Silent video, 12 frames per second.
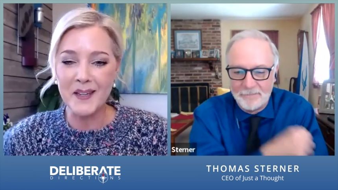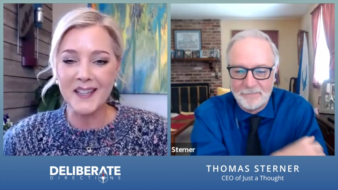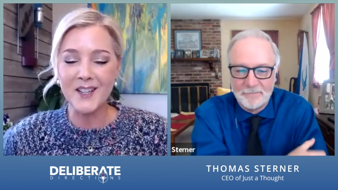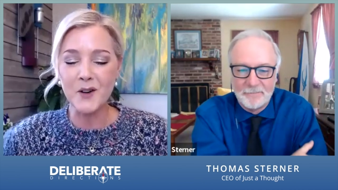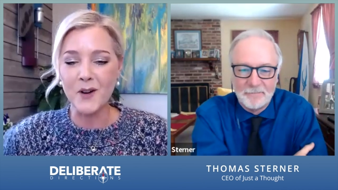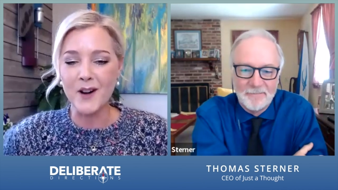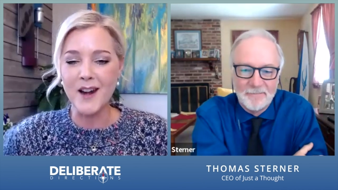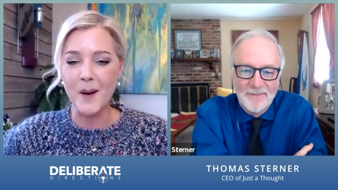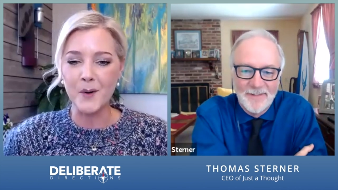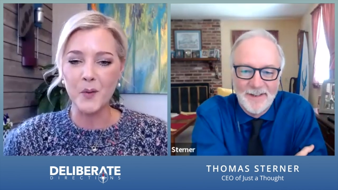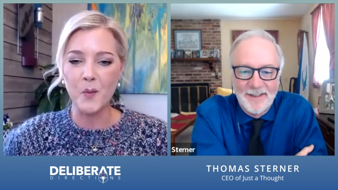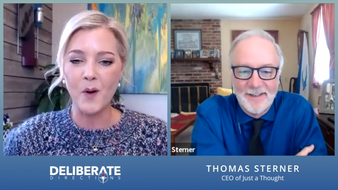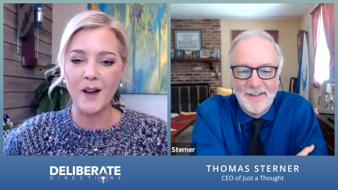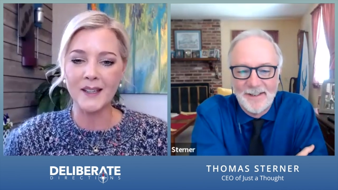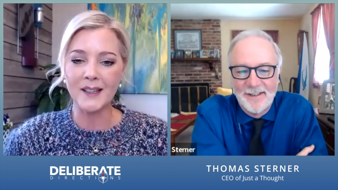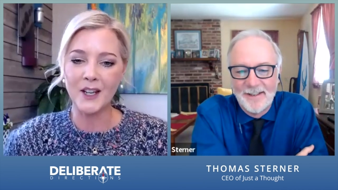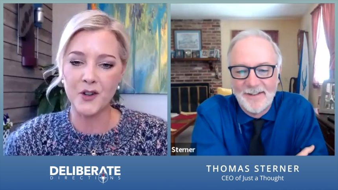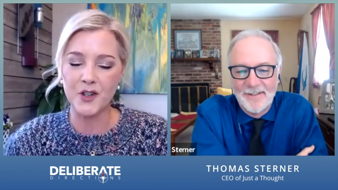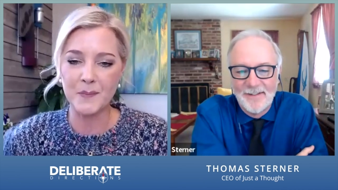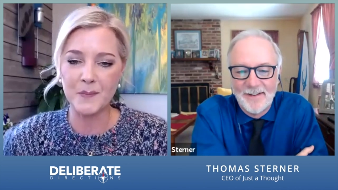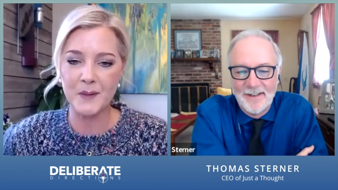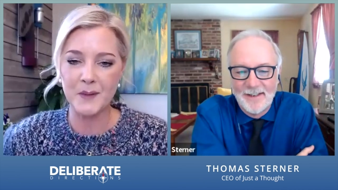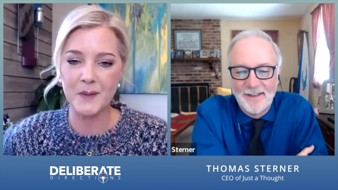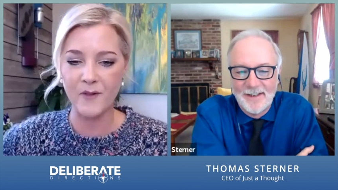Speaker 1: be your number one leadership
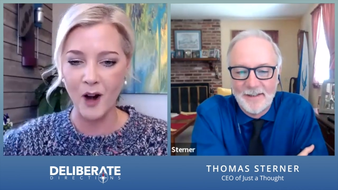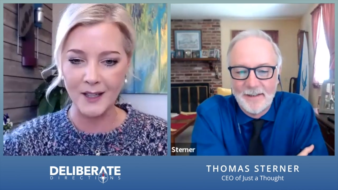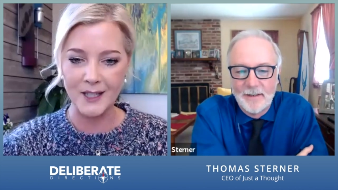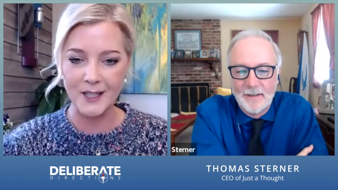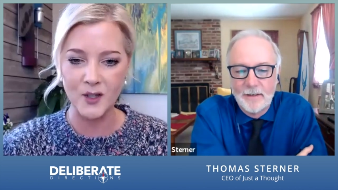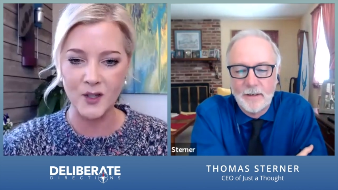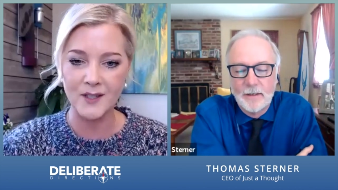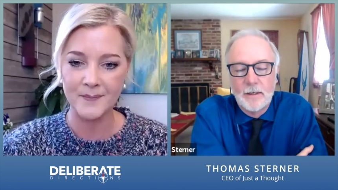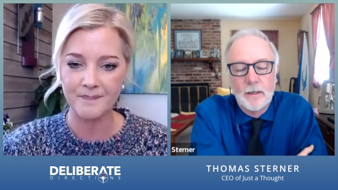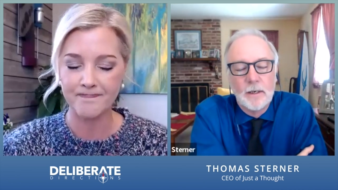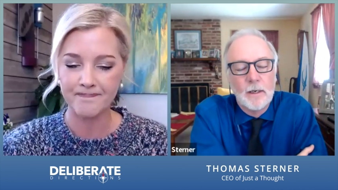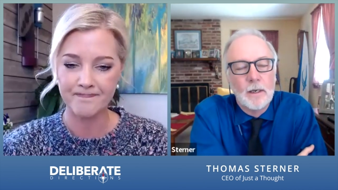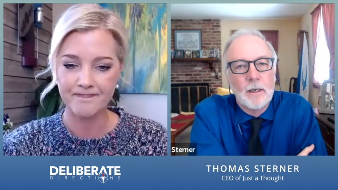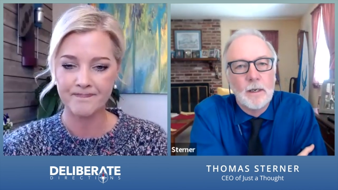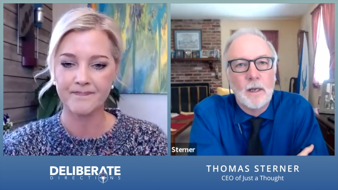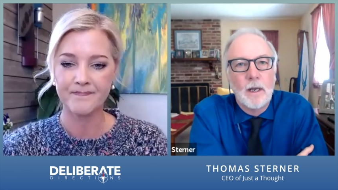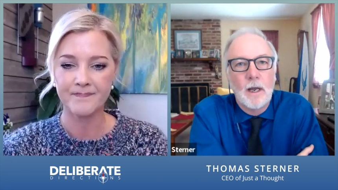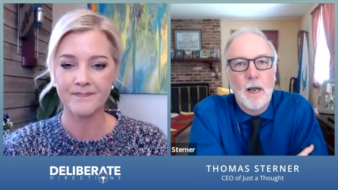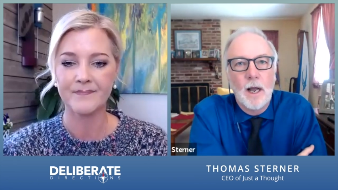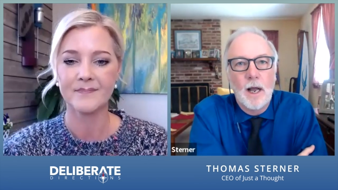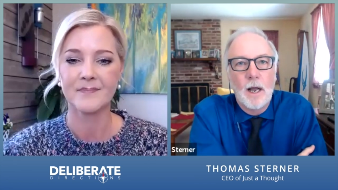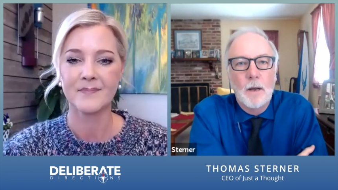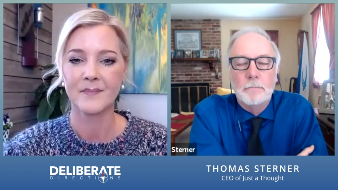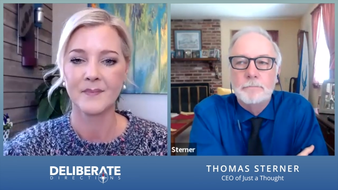tip for our listeners?
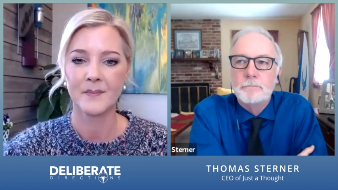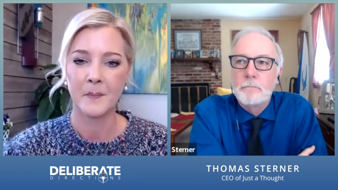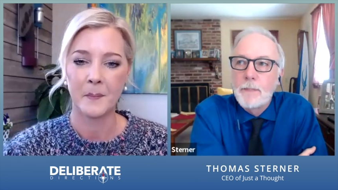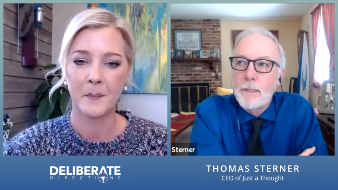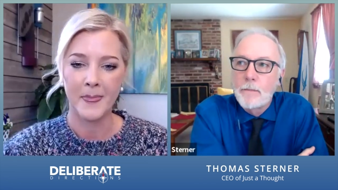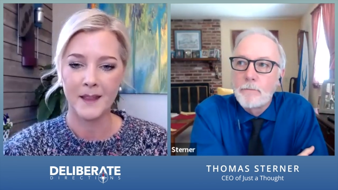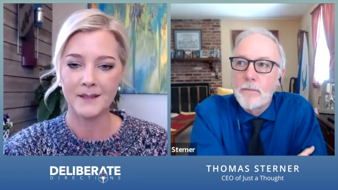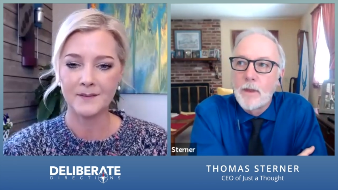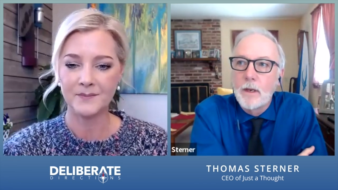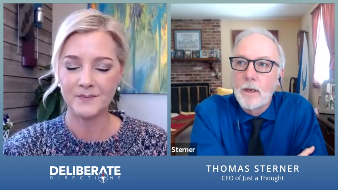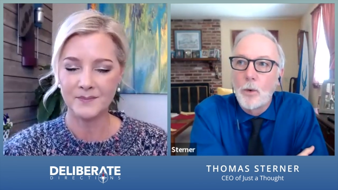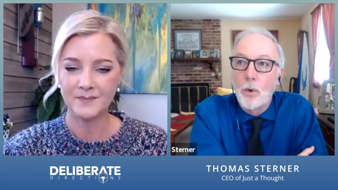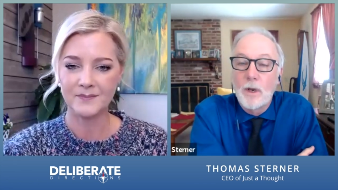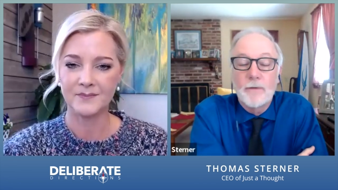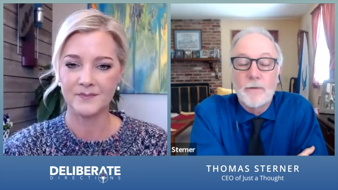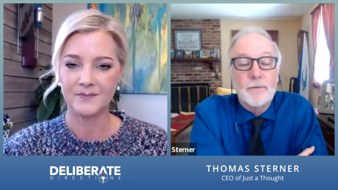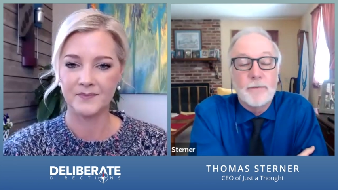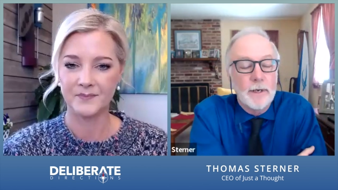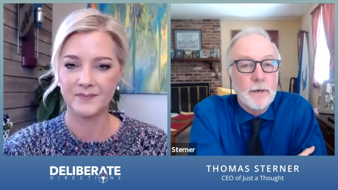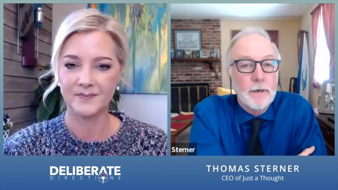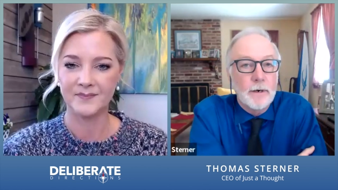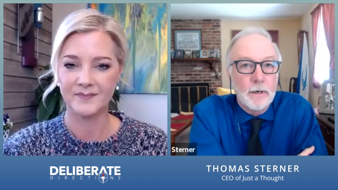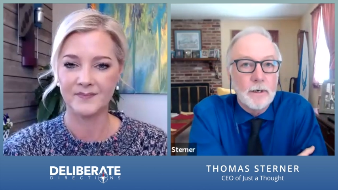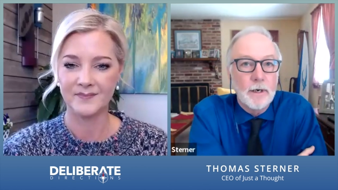
Speaker 2: Um, well, if you're a
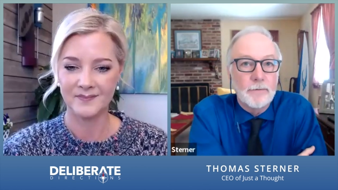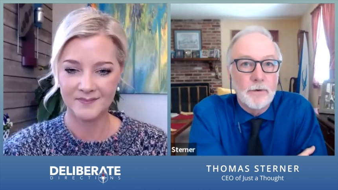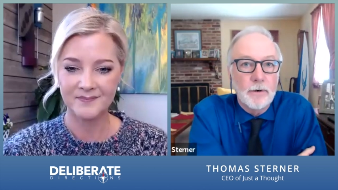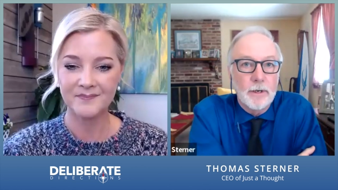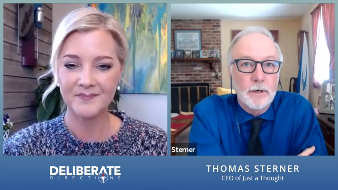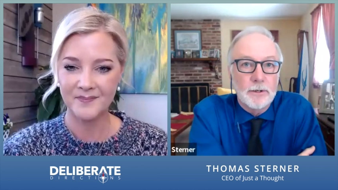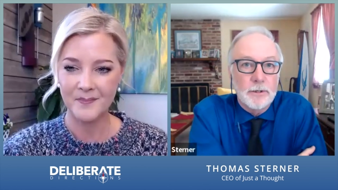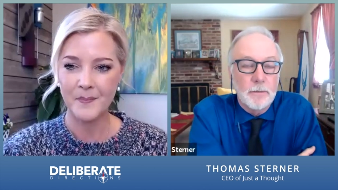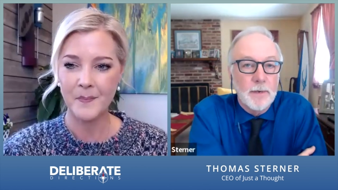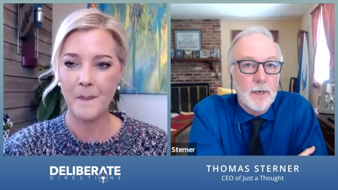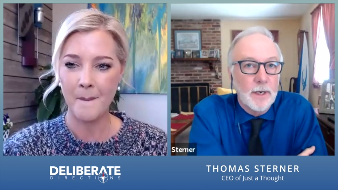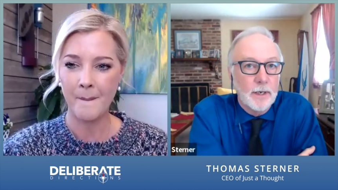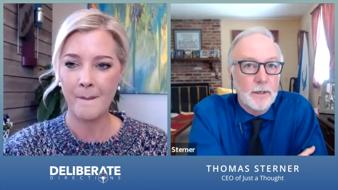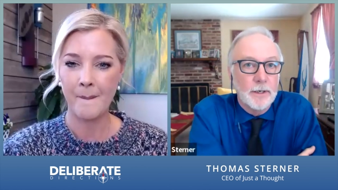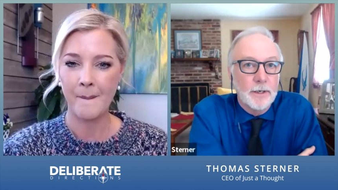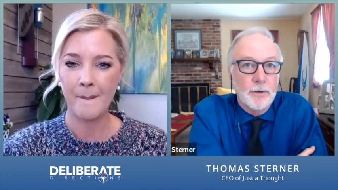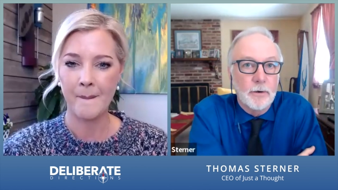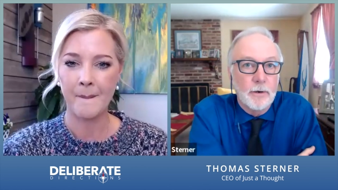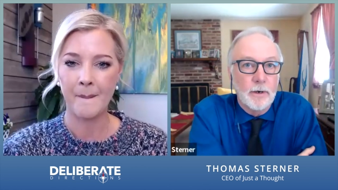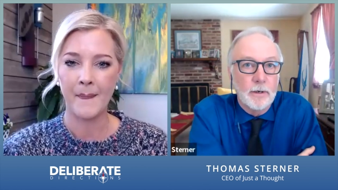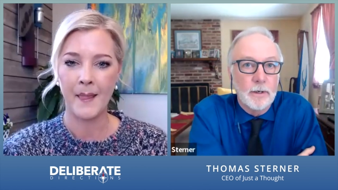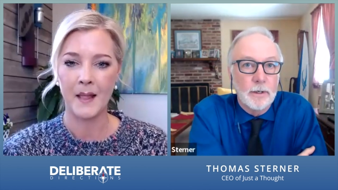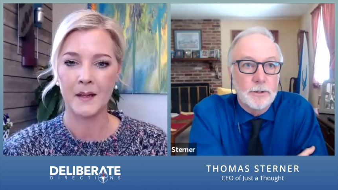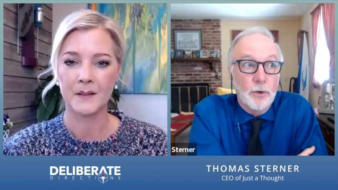leader, if you're a leadership, meaning that you're
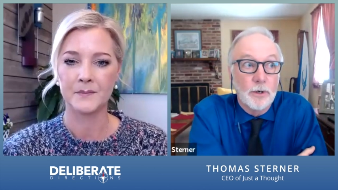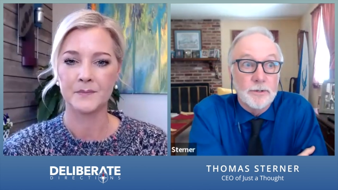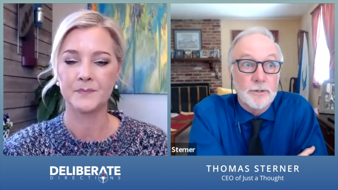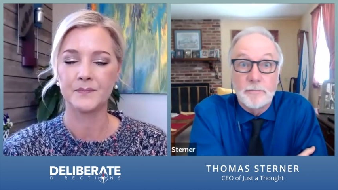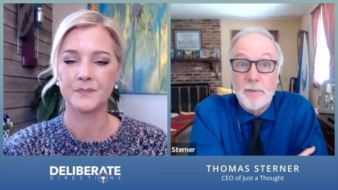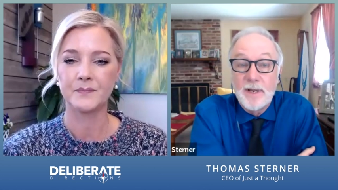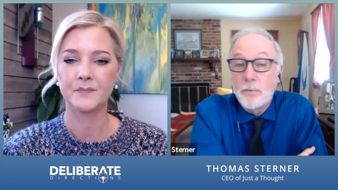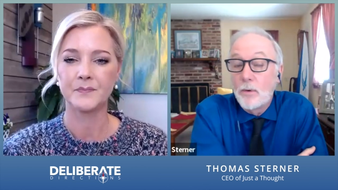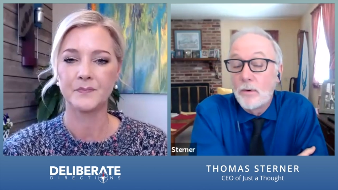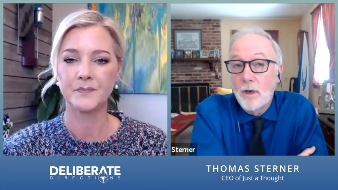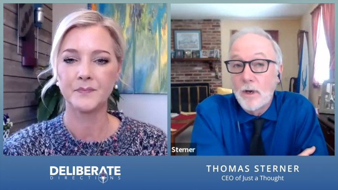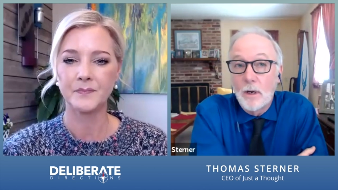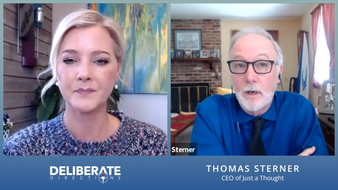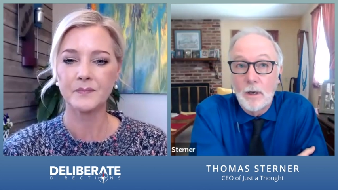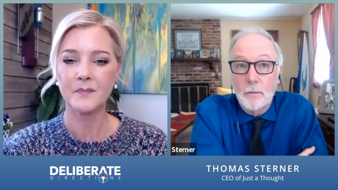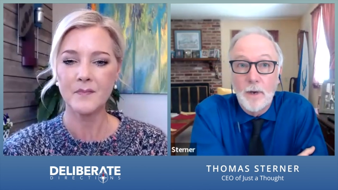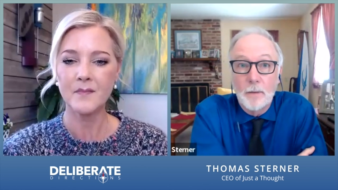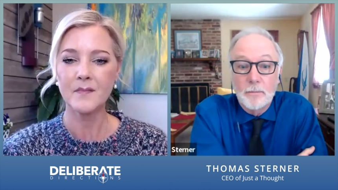in charge of people, uh, I'm, I'm,